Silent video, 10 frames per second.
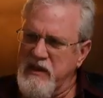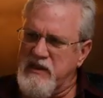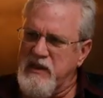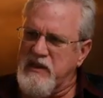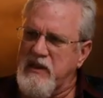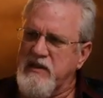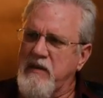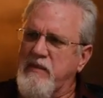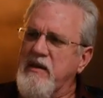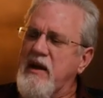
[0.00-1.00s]
this is
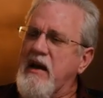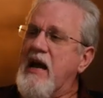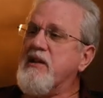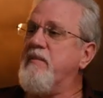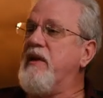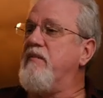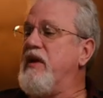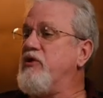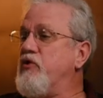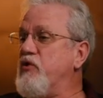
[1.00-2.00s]
something that had to have been
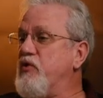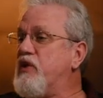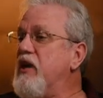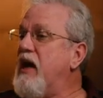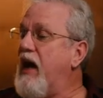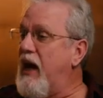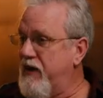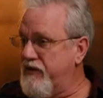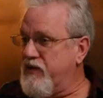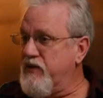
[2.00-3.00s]
introduced
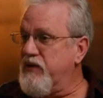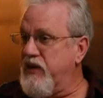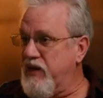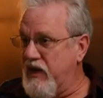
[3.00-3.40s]
after the